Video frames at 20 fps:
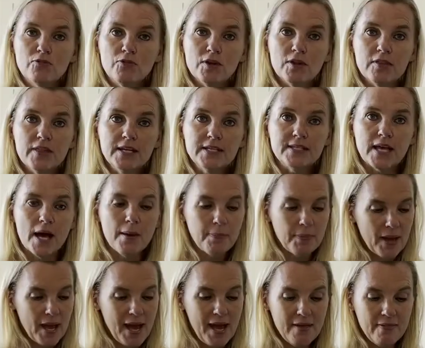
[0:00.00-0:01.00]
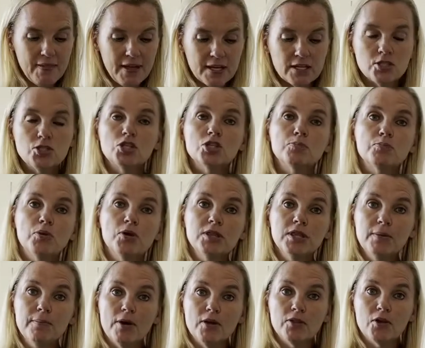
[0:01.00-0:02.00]
fill these up and then just put
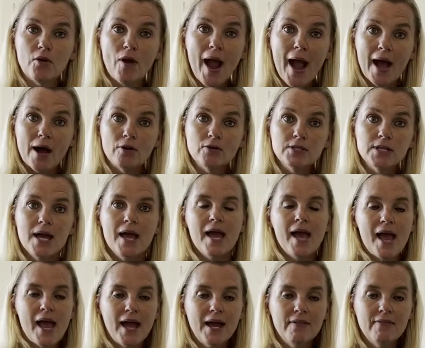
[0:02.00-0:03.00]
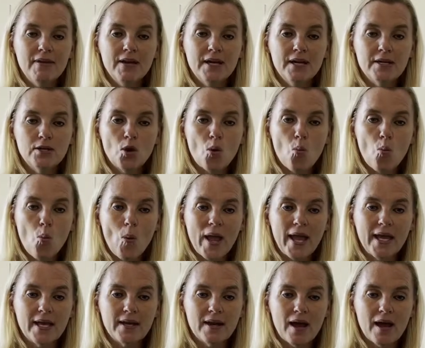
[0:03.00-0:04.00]
them on the ground, and then
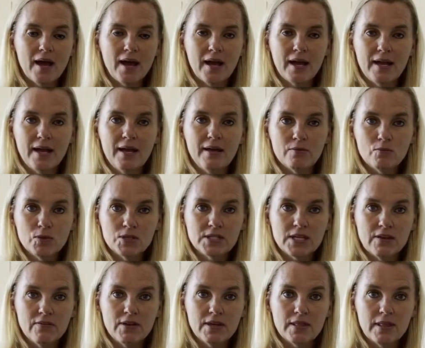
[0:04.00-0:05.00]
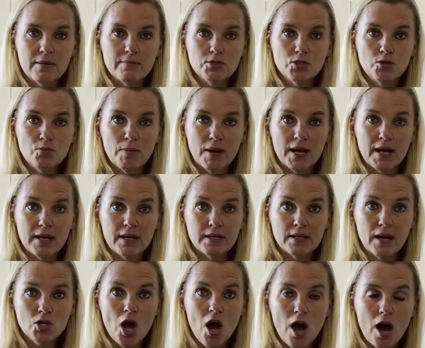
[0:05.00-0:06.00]
when I was giving them to my
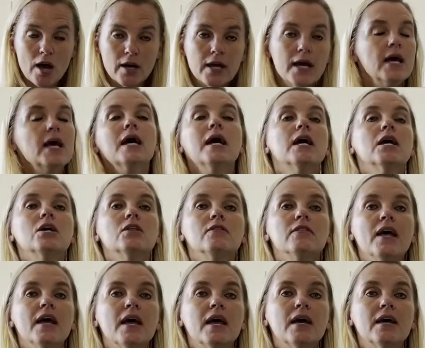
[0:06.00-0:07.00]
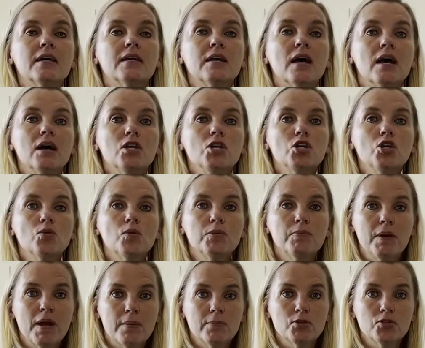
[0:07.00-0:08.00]
dog, then you would
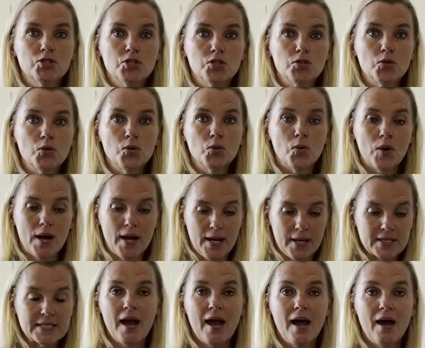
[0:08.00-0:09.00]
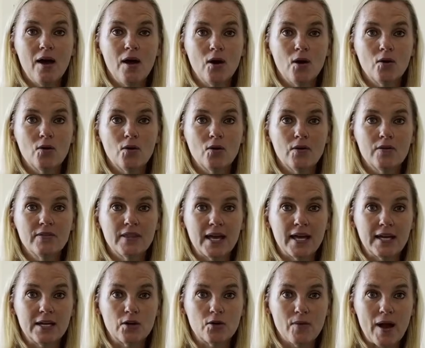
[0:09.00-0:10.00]
be able to how
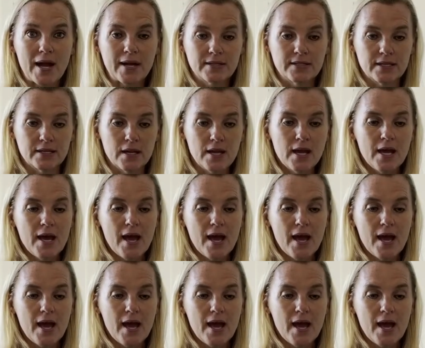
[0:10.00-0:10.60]
they interacted.